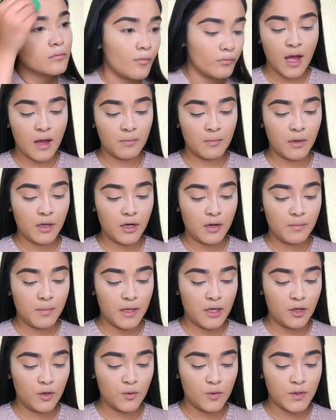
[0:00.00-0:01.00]
I'm gonna be
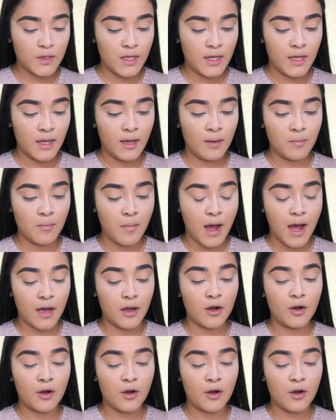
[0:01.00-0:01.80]
using my